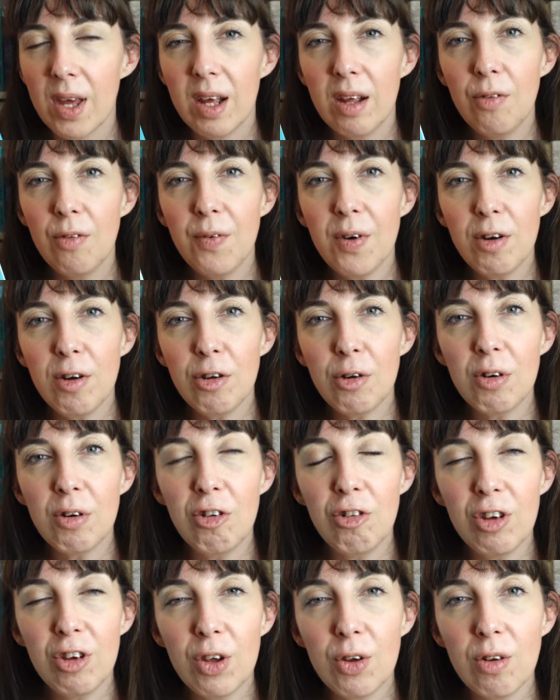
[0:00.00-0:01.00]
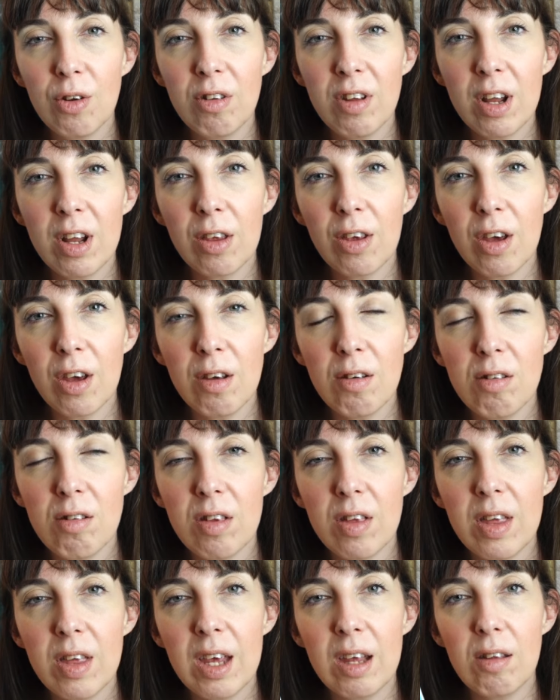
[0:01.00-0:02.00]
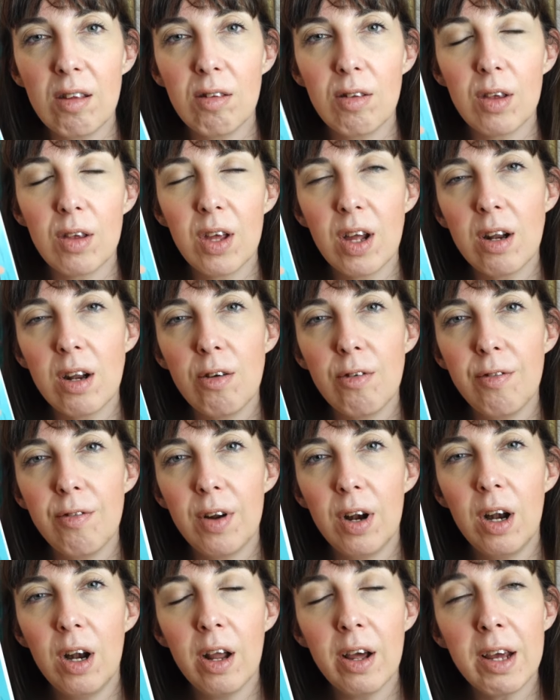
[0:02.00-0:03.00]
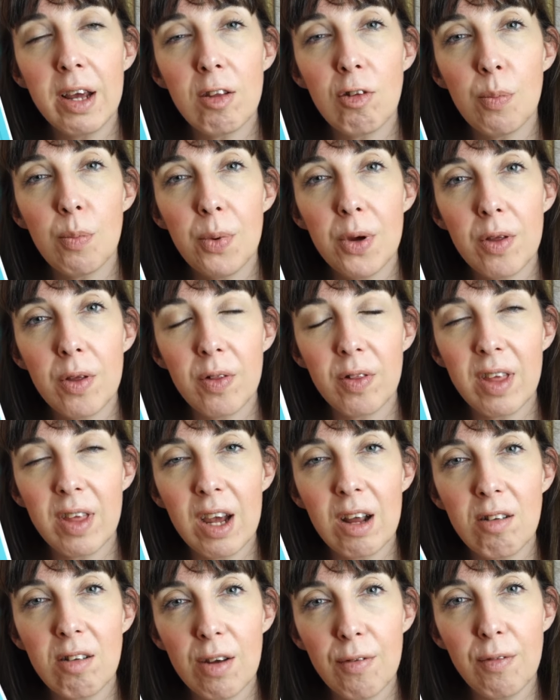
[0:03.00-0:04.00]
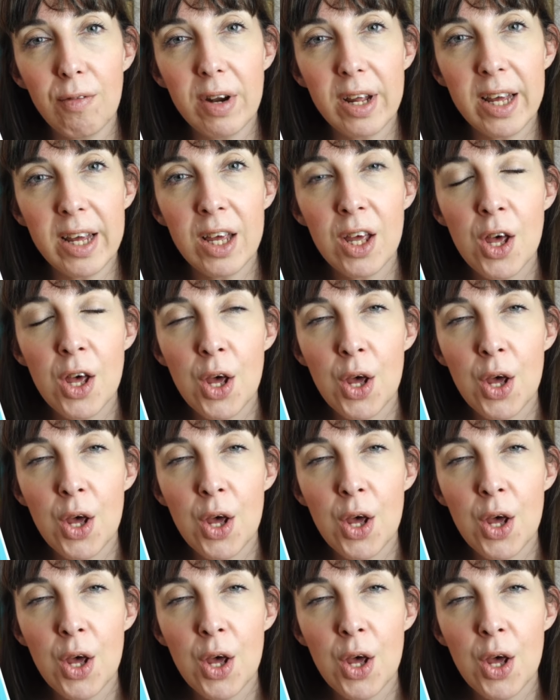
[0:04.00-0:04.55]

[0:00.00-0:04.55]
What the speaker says: As far as Christian content goes, it's kind of light, but they are definitely